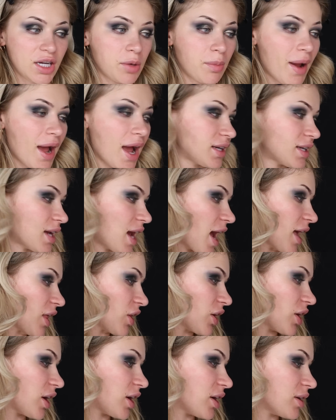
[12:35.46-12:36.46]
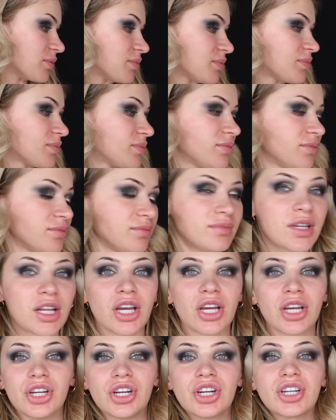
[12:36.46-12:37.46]
Goodbye, Tyler.
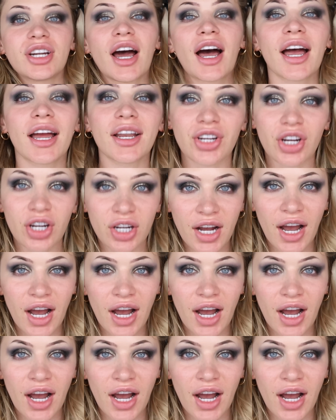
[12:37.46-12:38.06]
You're done, you're